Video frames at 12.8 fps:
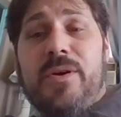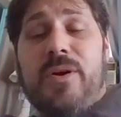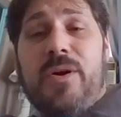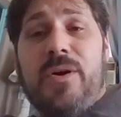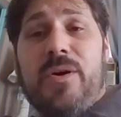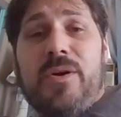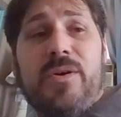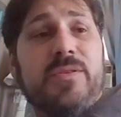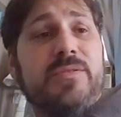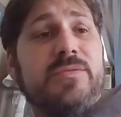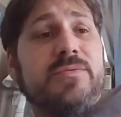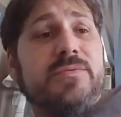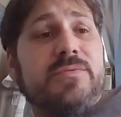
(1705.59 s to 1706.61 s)
or
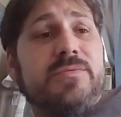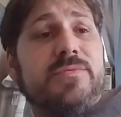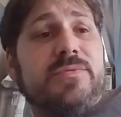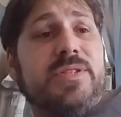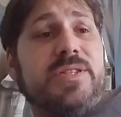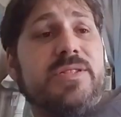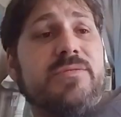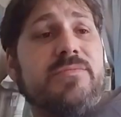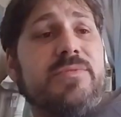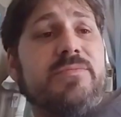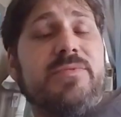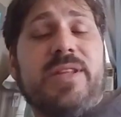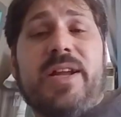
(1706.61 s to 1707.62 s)
just
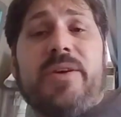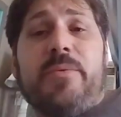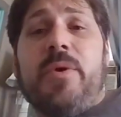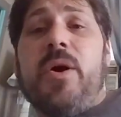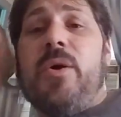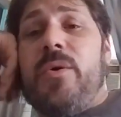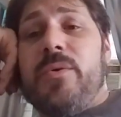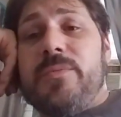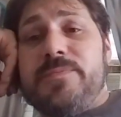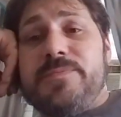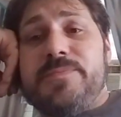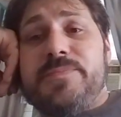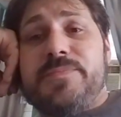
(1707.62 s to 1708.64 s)
let it roll?
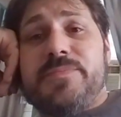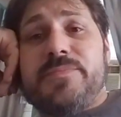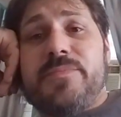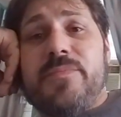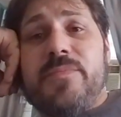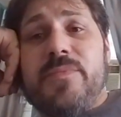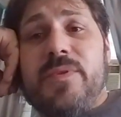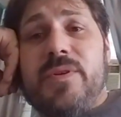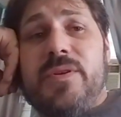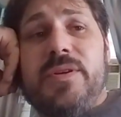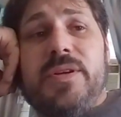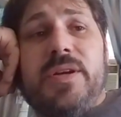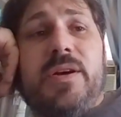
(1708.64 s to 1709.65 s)

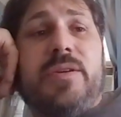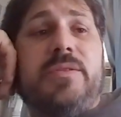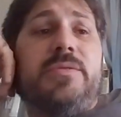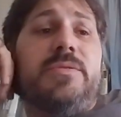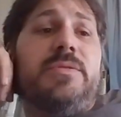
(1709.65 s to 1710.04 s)
You know.